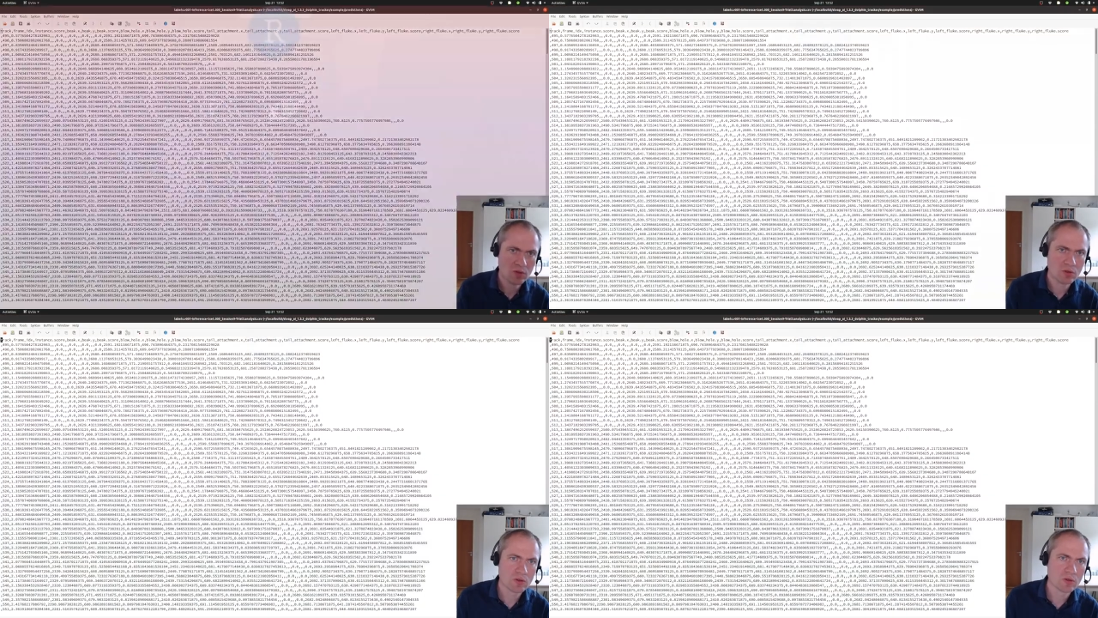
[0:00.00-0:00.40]

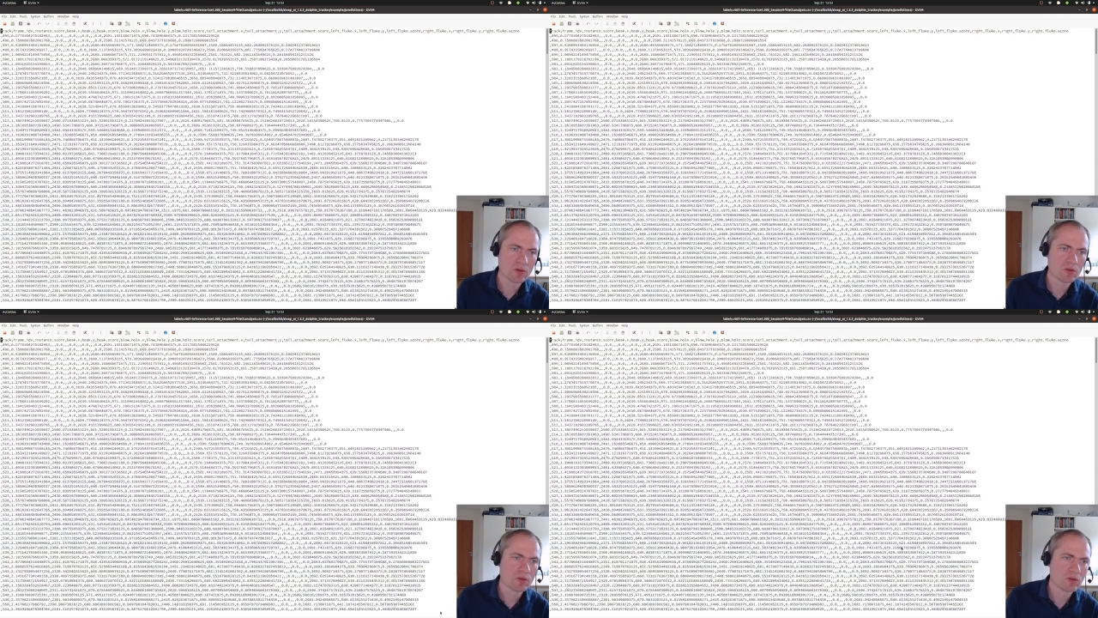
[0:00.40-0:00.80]

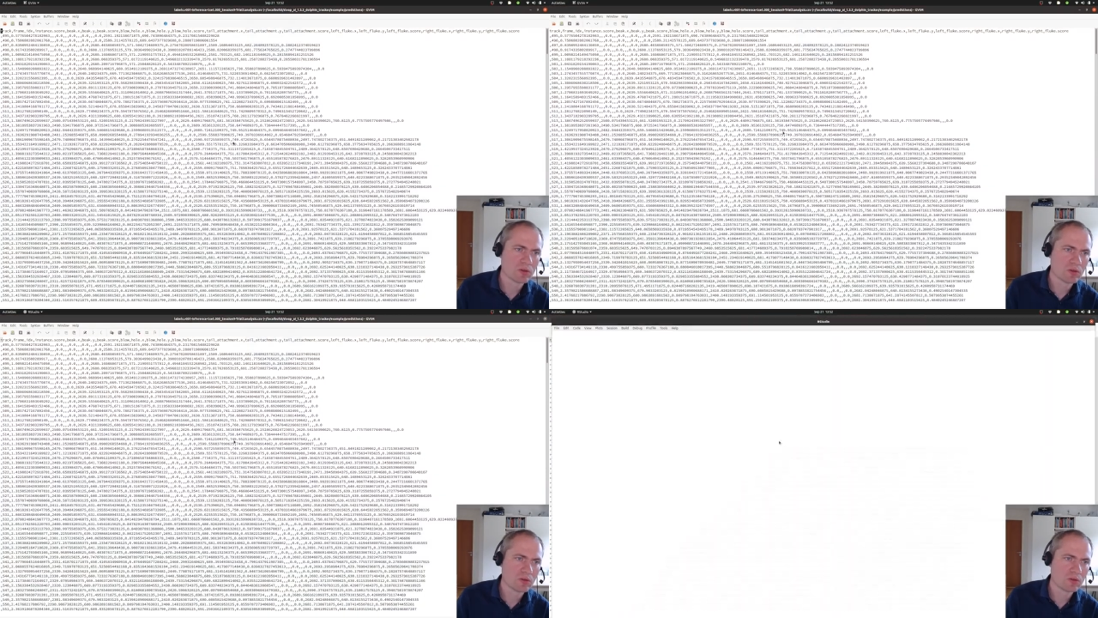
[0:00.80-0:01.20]

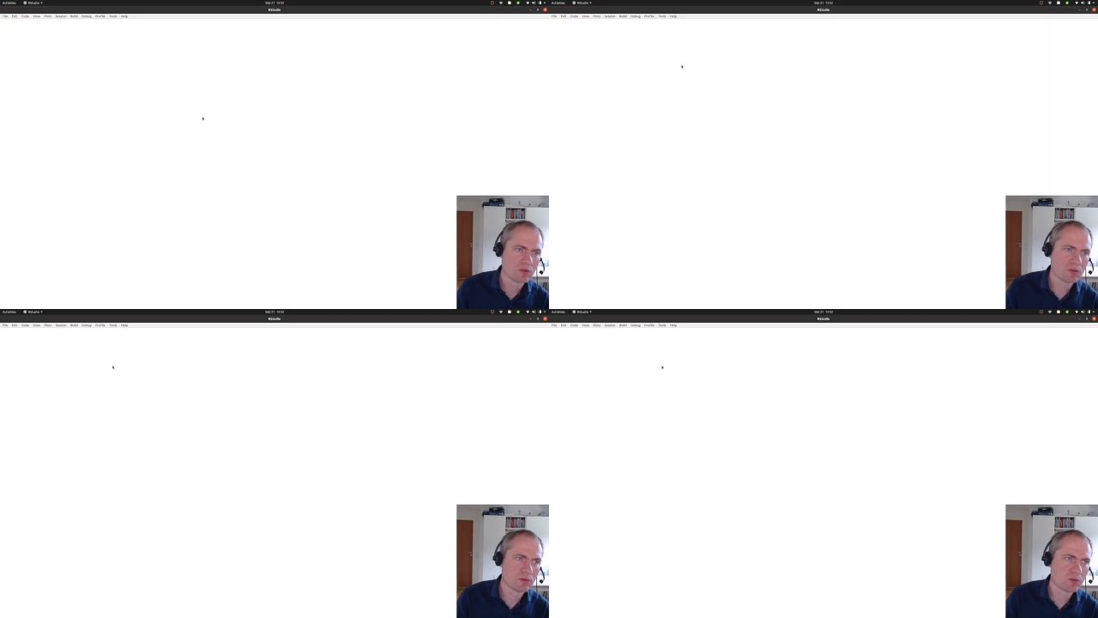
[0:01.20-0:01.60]

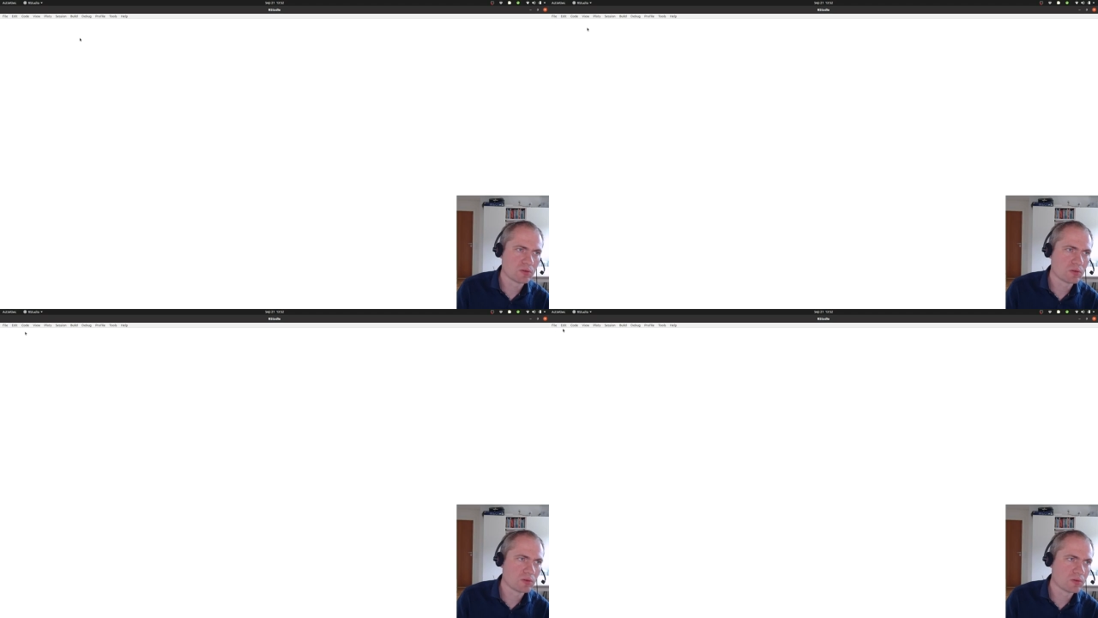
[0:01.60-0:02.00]

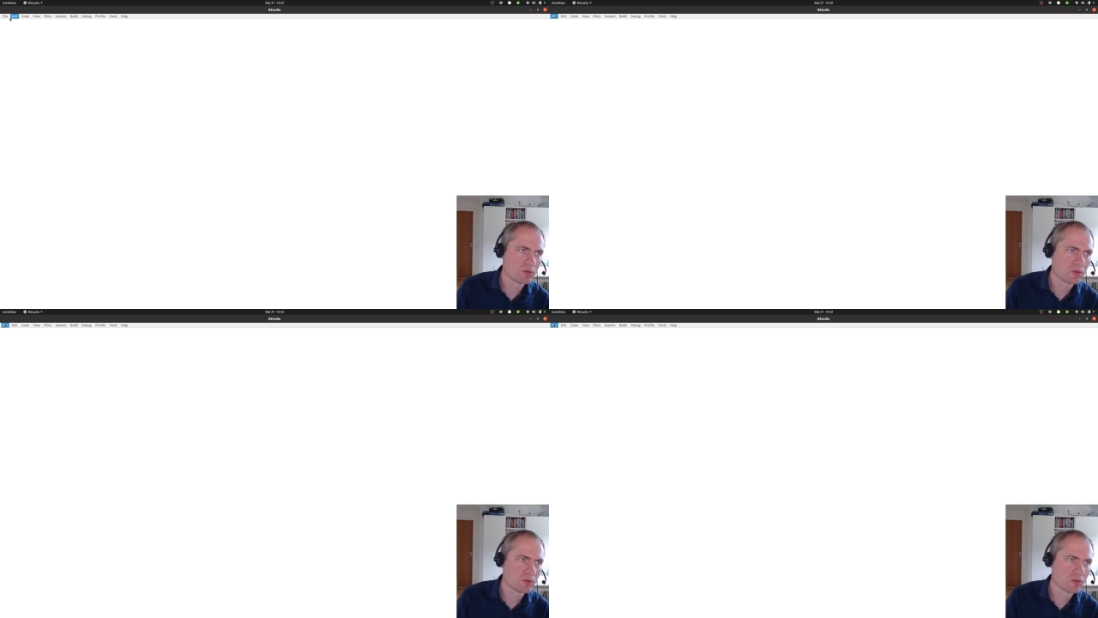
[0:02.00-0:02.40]

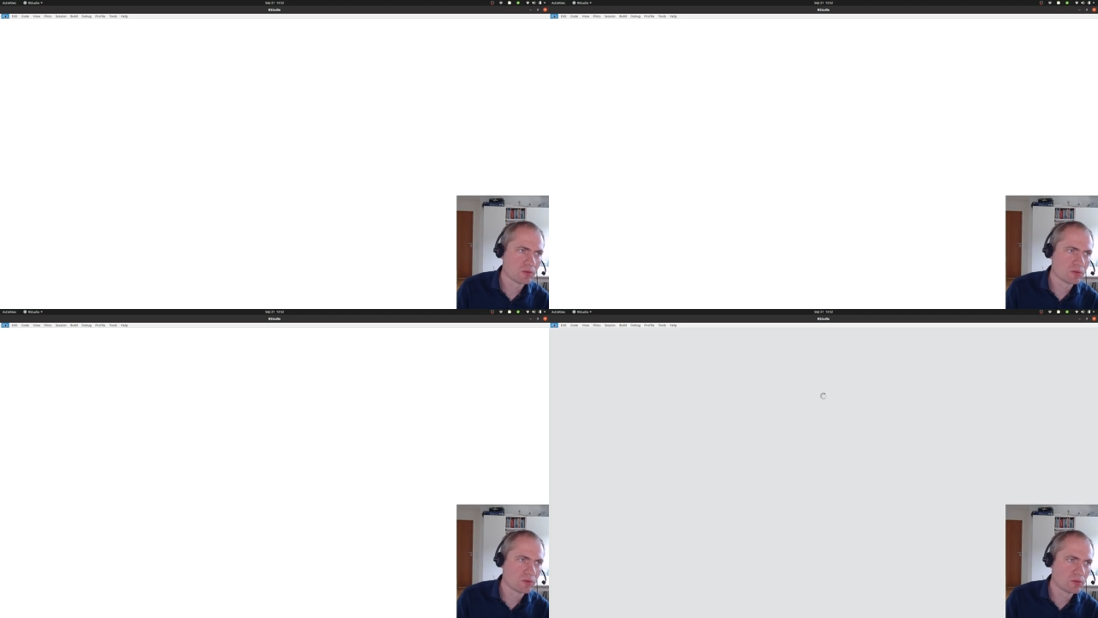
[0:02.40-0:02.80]

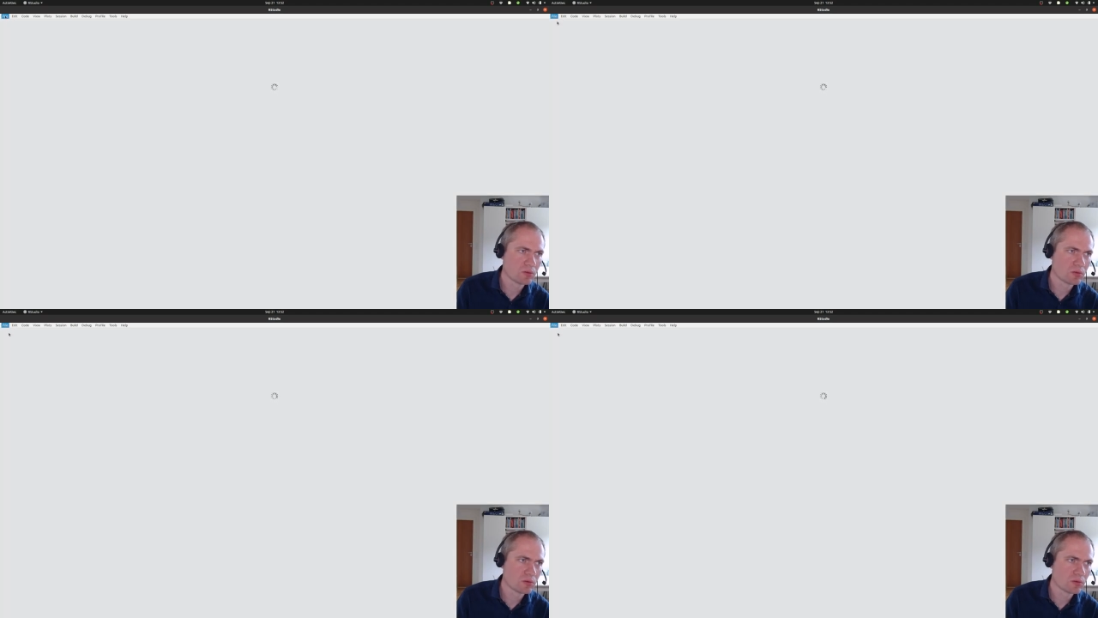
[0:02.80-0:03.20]

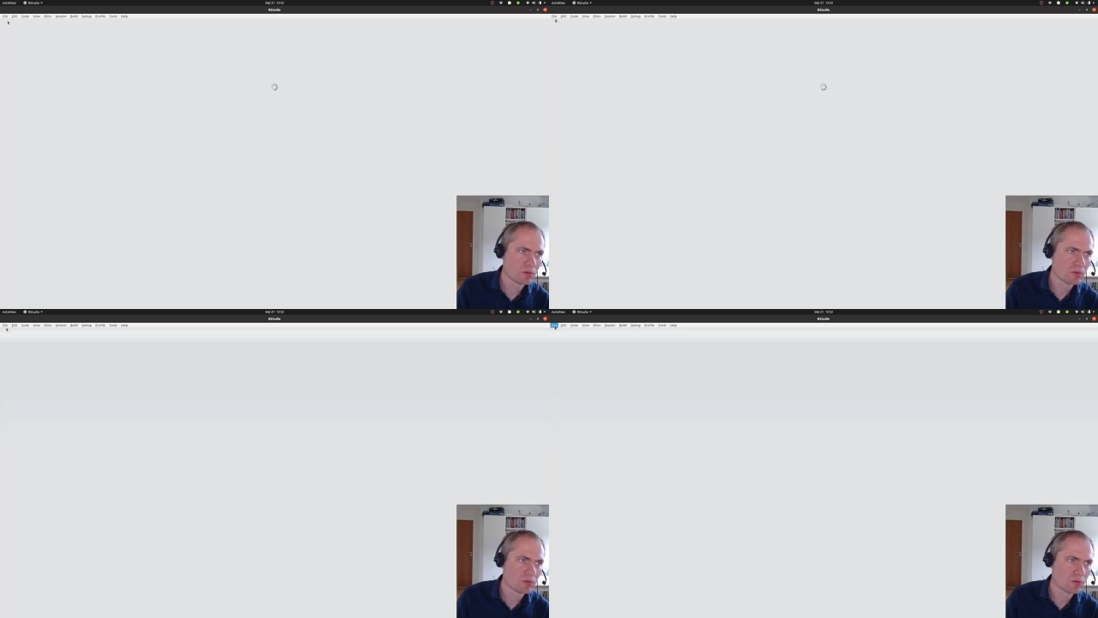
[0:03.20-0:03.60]

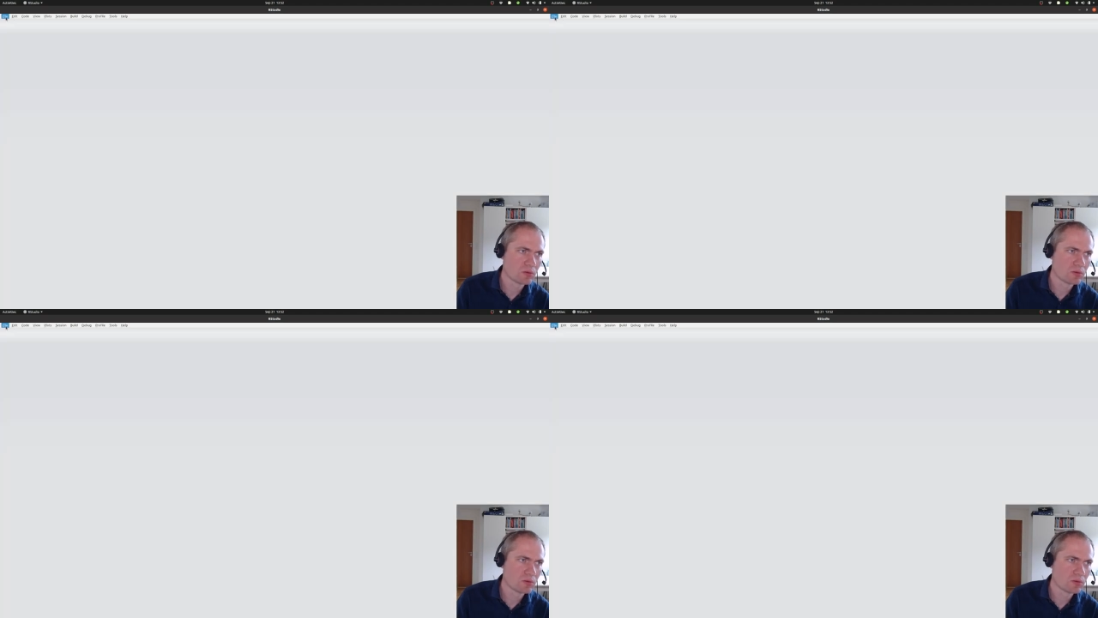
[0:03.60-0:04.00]

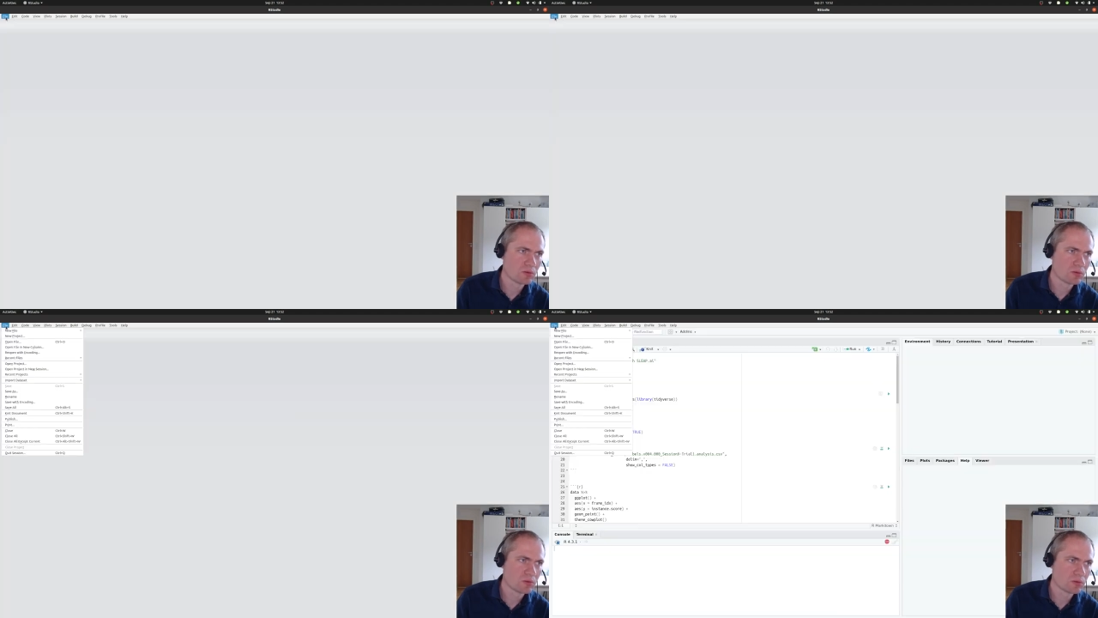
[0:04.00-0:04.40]

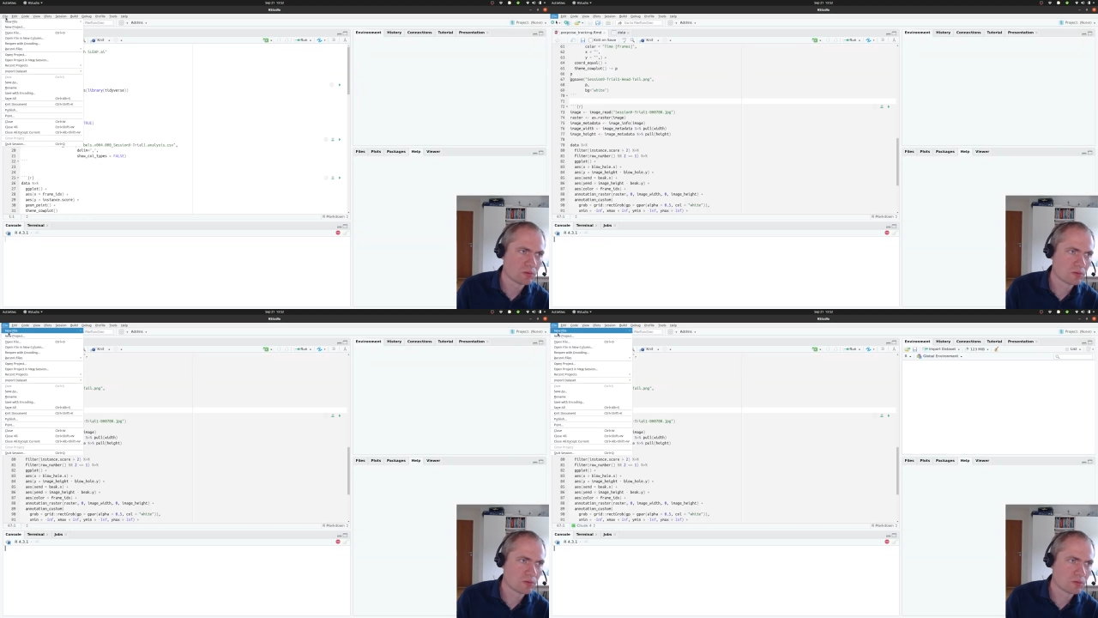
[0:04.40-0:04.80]
[no speech]